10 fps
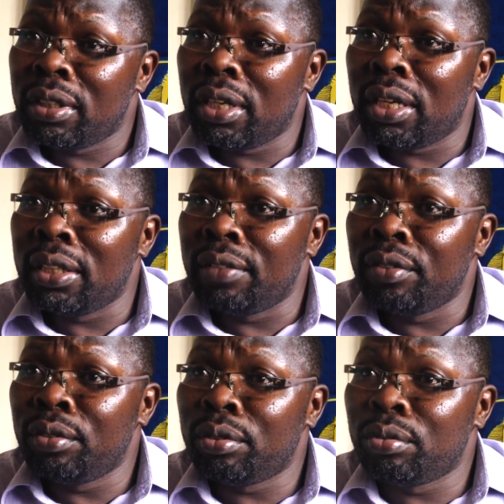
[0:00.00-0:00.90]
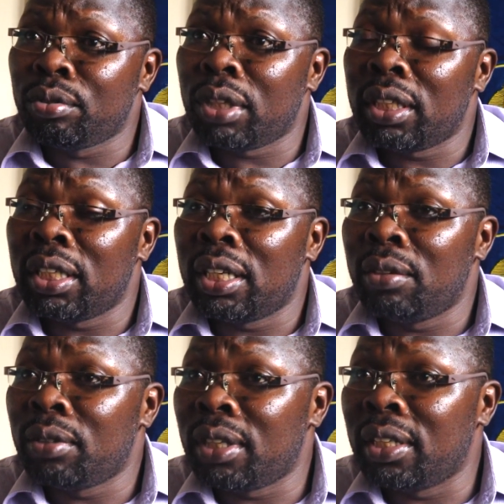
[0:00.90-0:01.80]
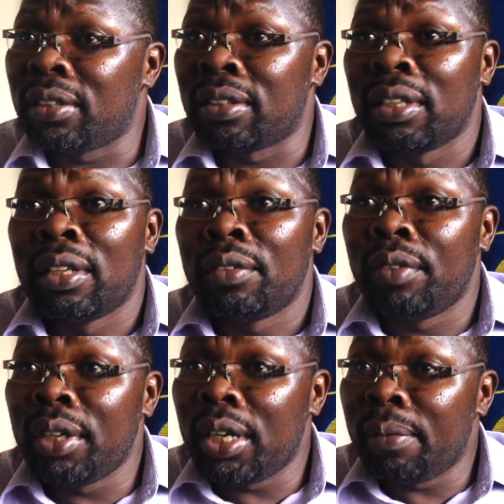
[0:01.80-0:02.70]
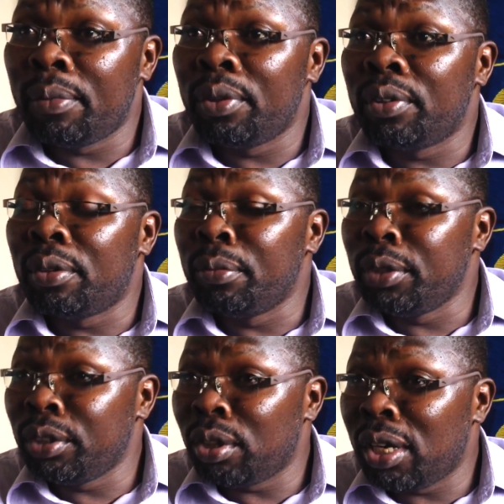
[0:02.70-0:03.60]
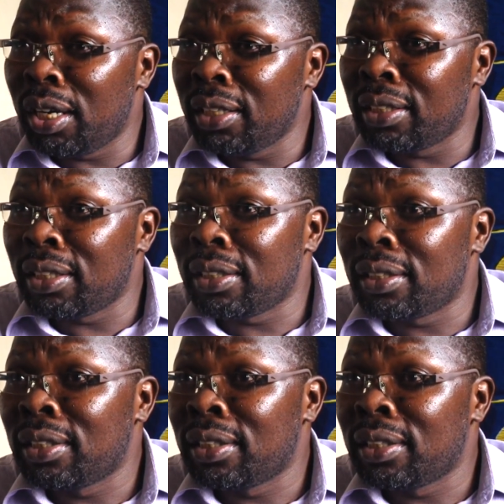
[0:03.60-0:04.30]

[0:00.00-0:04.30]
There are individuals who started out as very humble community organizers.